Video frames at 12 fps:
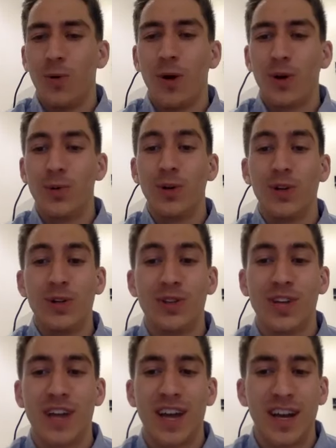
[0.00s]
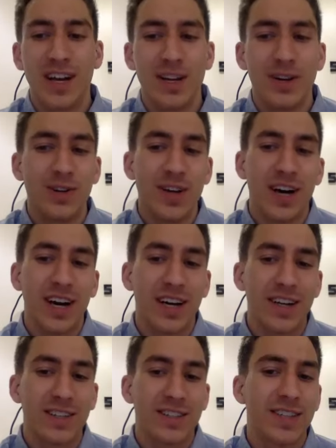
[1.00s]
what would you tell your
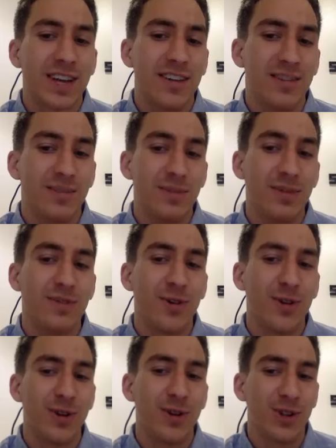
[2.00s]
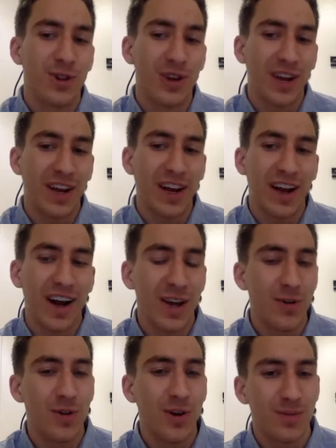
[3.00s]
younger self before joining
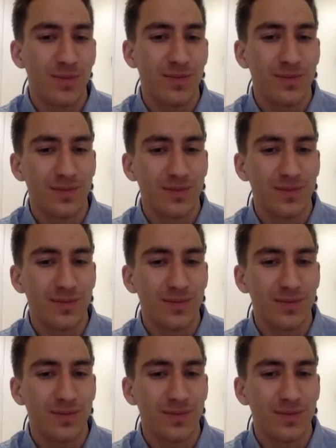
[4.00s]
IUM?